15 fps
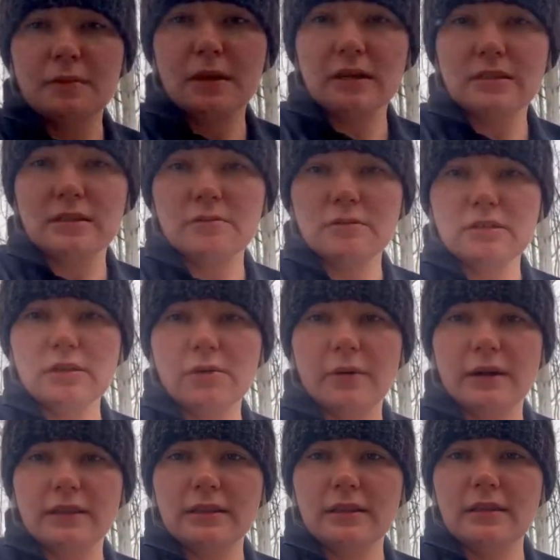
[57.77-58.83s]
because it was
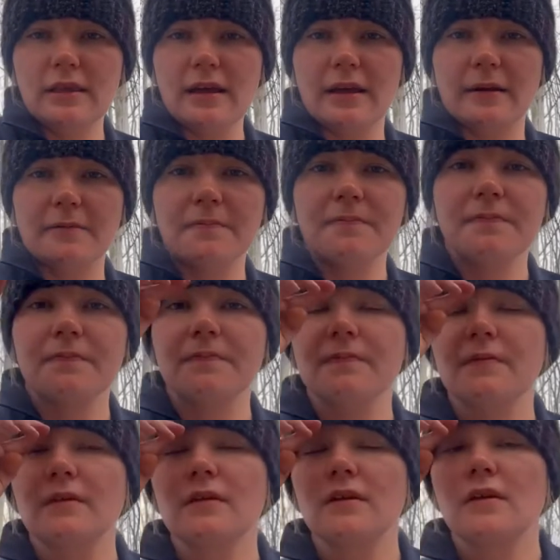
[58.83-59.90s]
quite the thing.
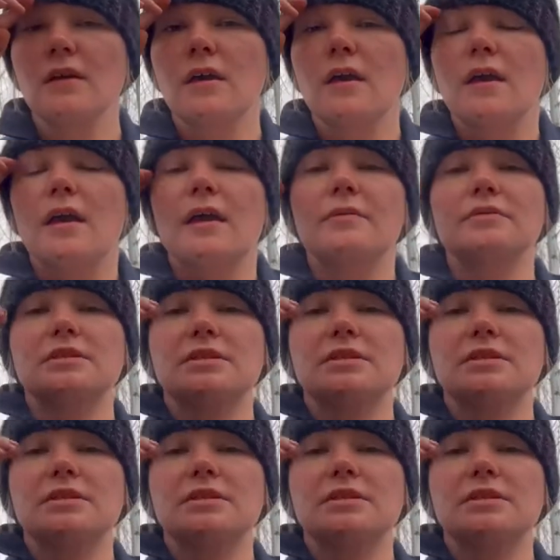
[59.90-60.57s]
It was